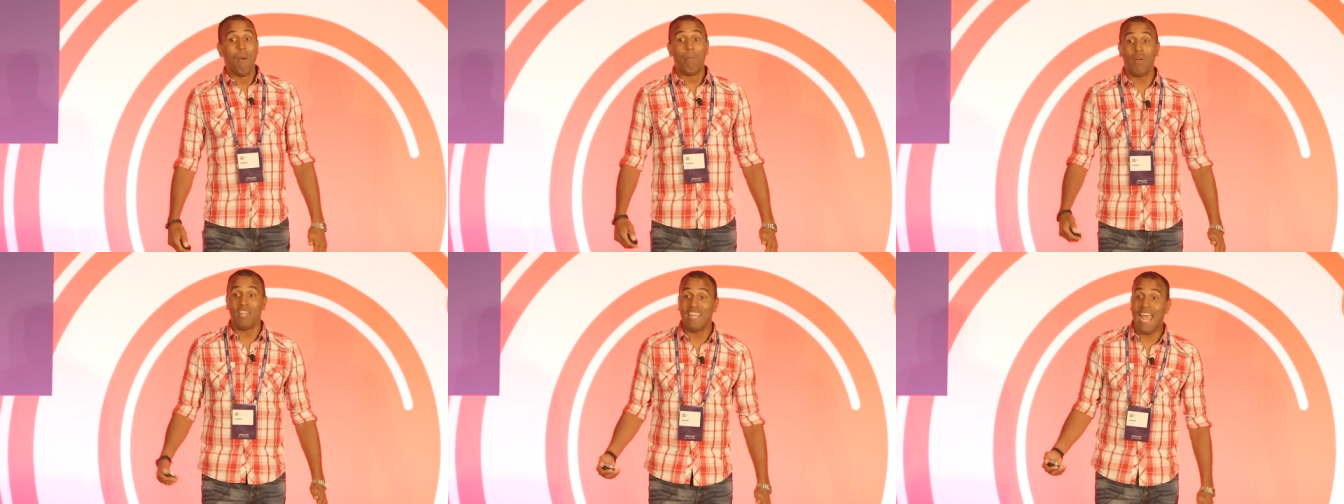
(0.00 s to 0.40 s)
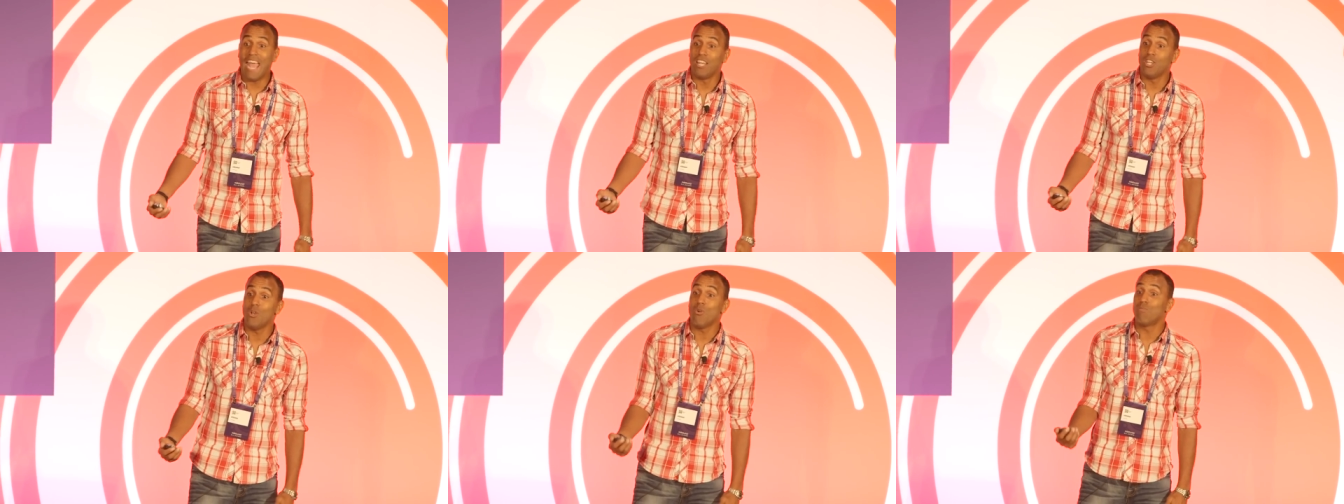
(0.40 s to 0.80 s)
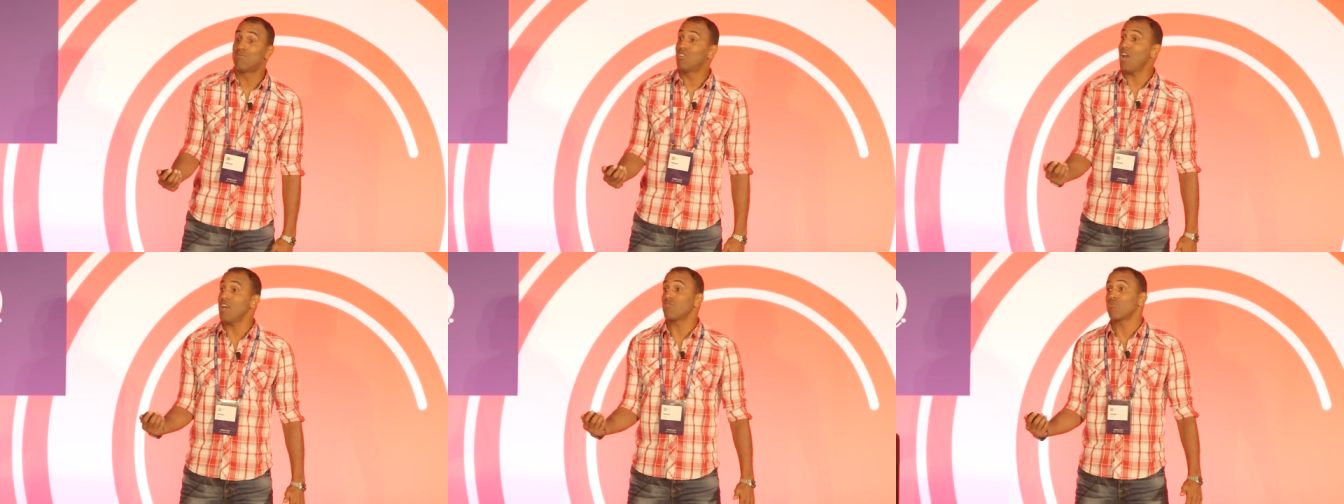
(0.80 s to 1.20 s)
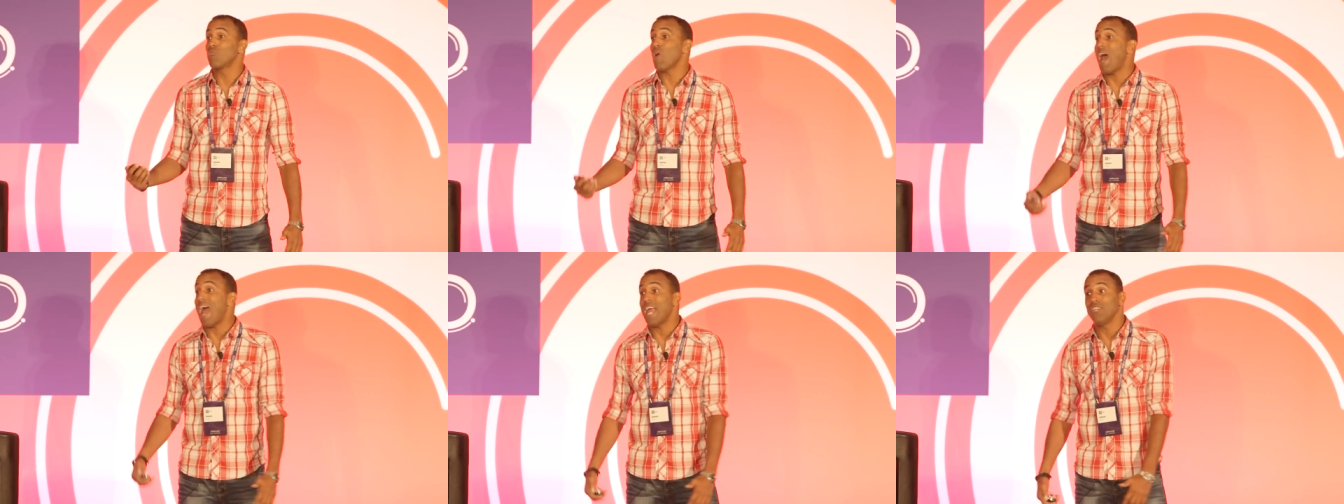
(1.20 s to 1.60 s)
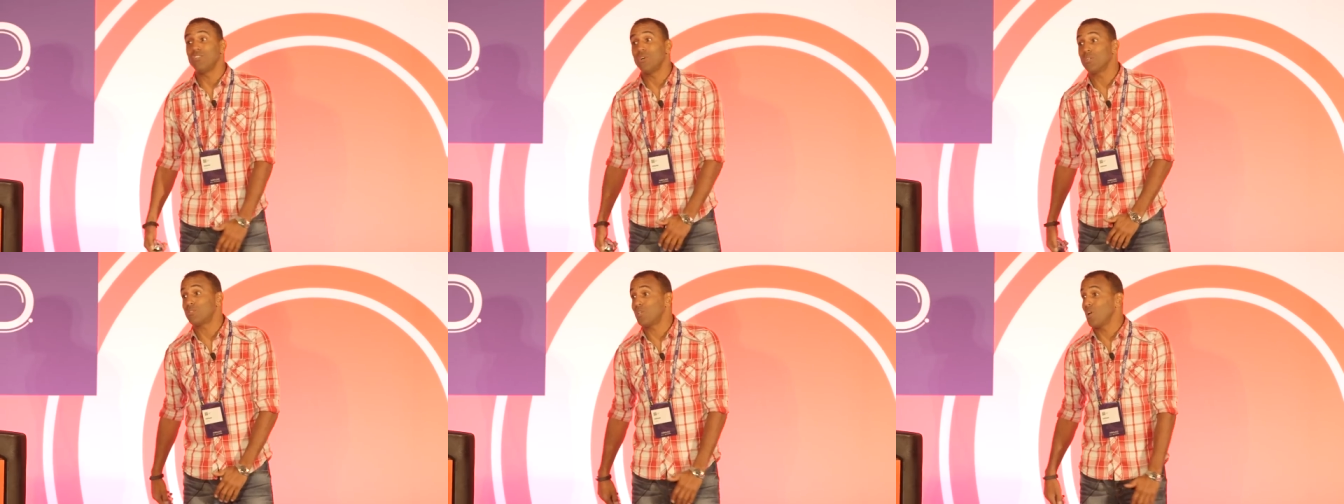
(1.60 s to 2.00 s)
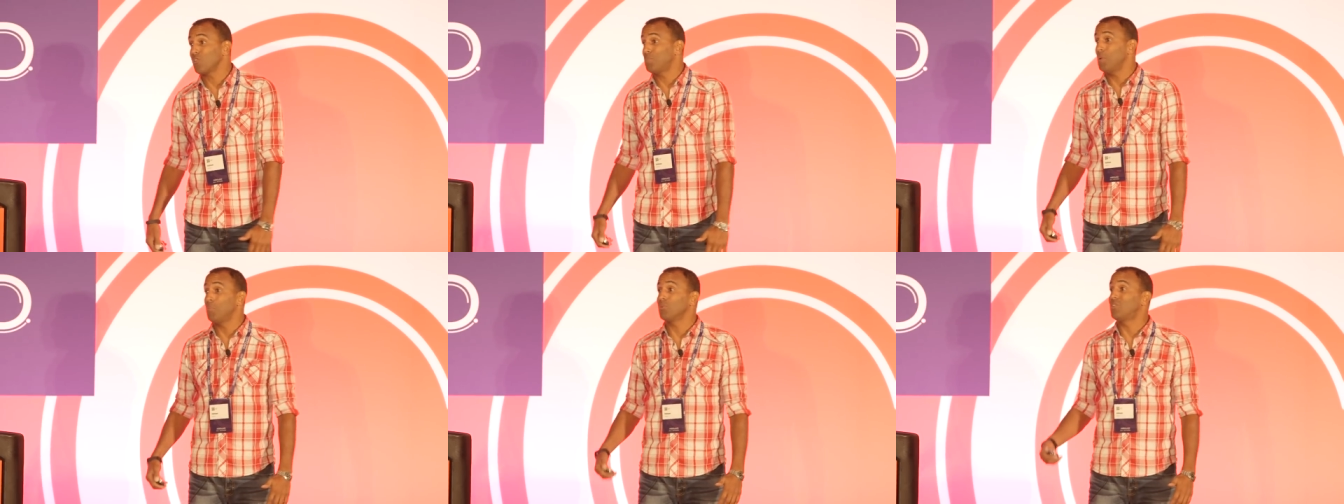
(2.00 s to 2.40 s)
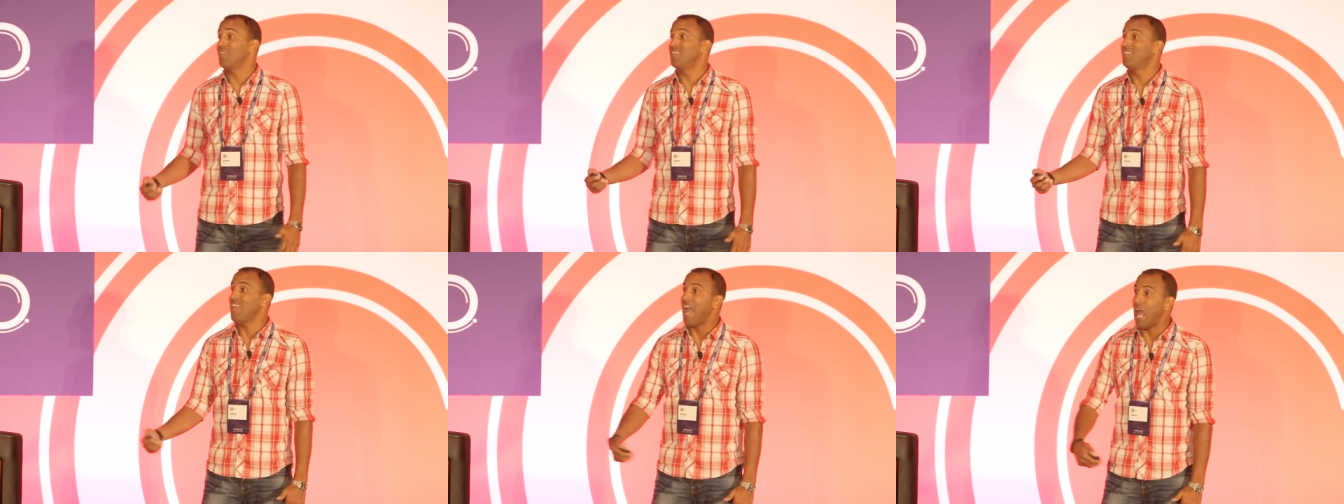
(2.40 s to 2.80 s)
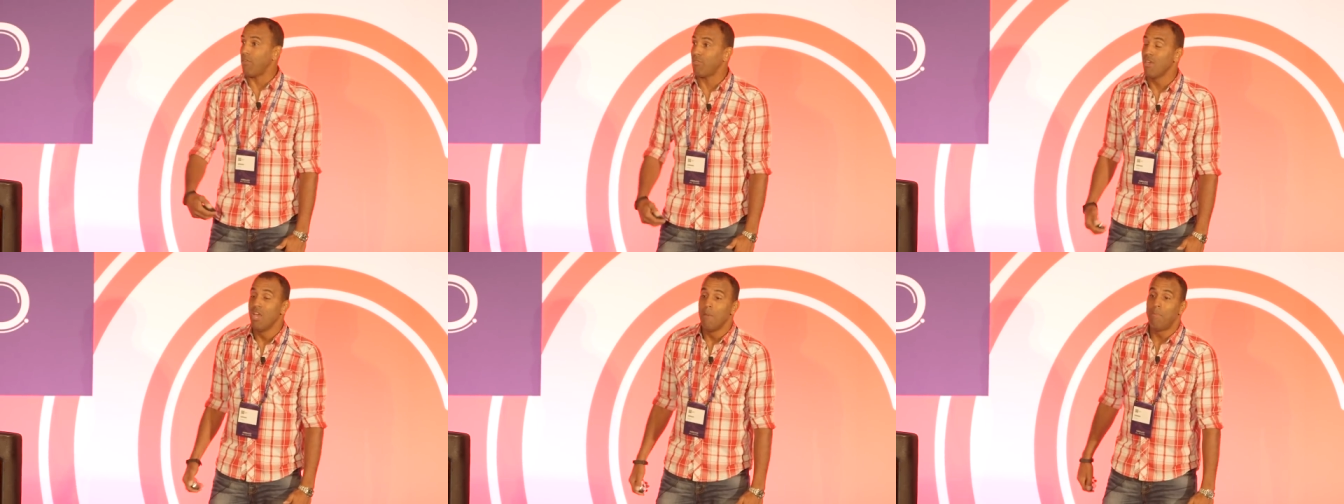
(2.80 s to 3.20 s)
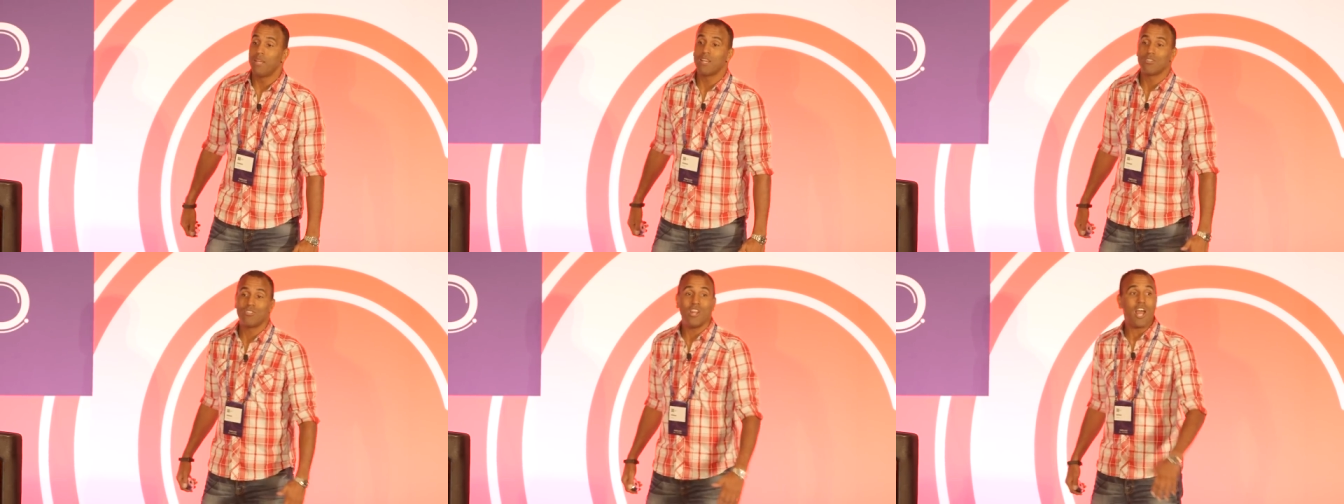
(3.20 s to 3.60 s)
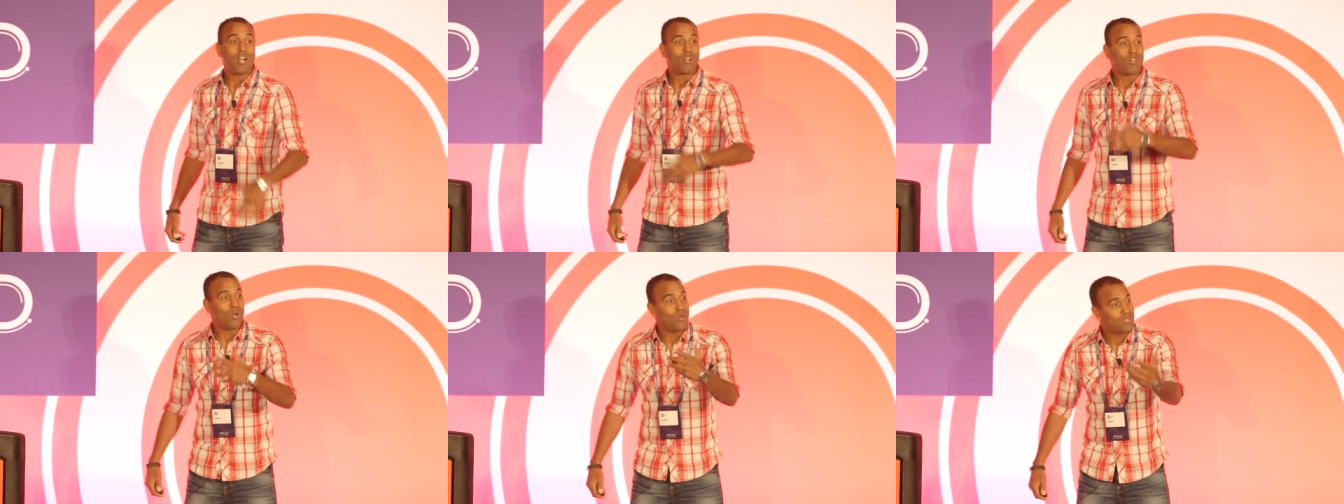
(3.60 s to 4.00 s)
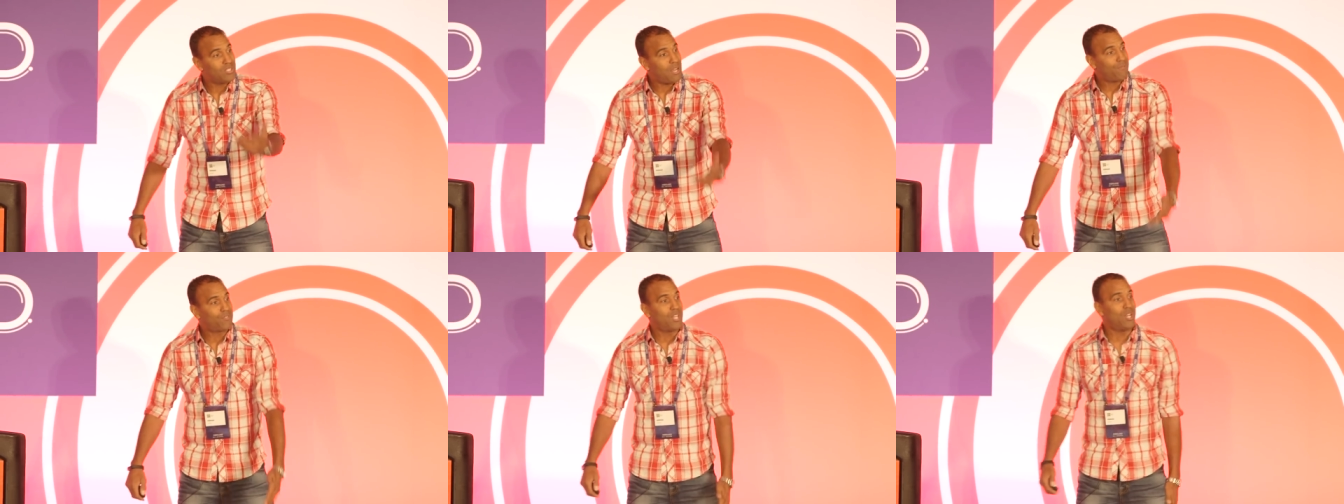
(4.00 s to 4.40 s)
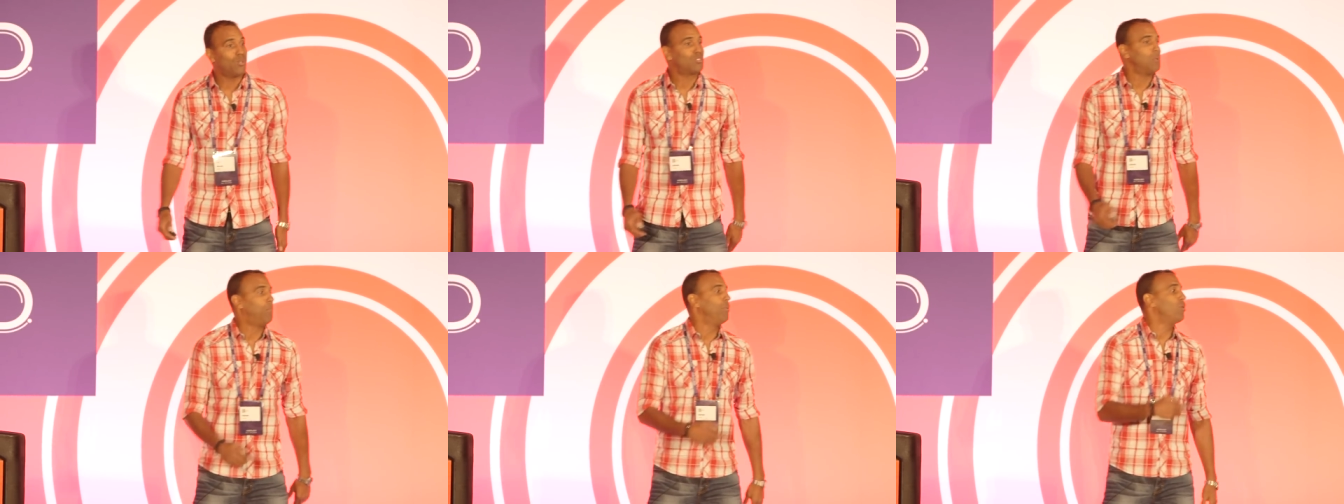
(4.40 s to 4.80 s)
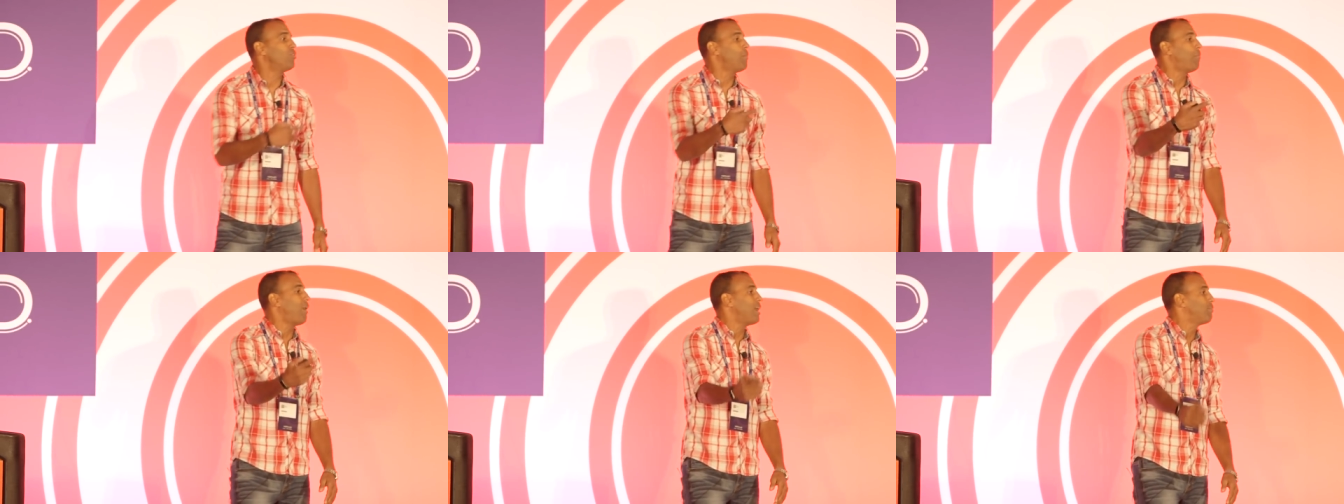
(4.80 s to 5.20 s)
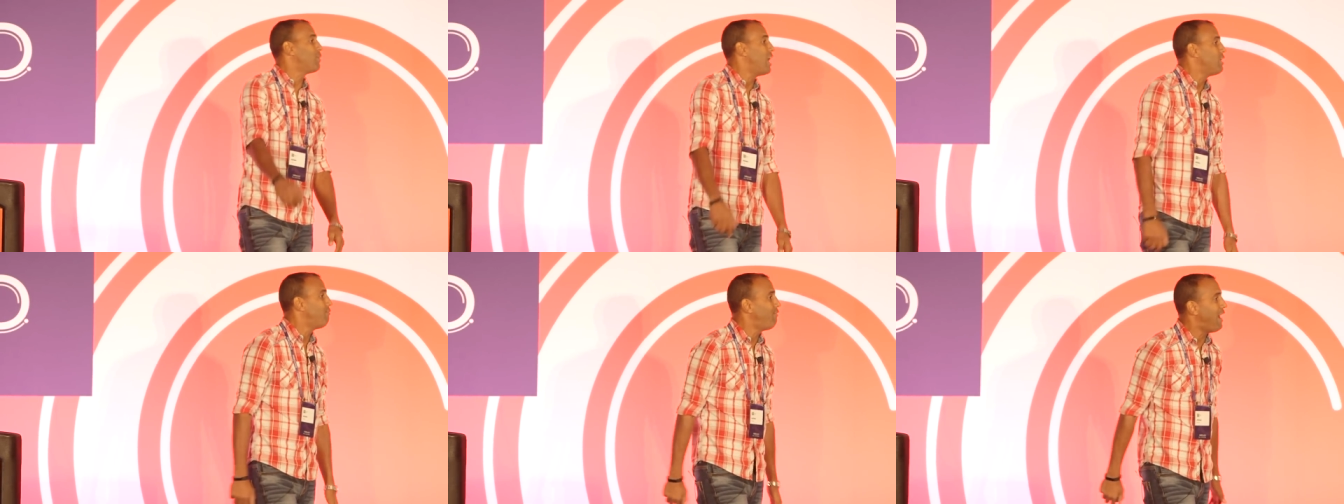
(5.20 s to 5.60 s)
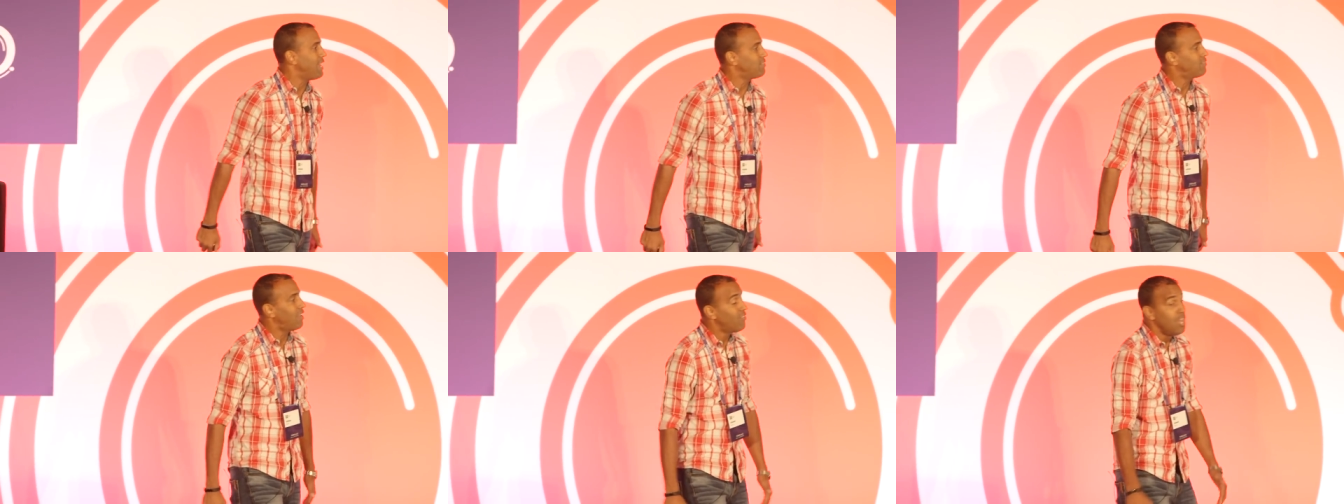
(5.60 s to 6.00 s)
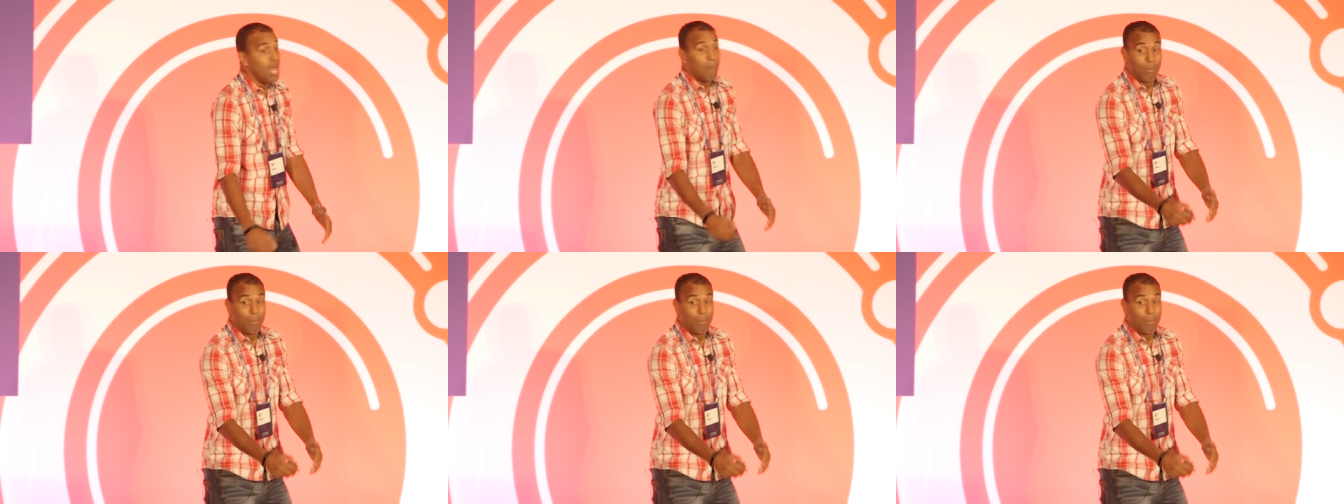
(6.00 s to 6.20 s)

But yet you just ride your salespeople to death because they're not closing enough deals, they're building the pipeline fast enough.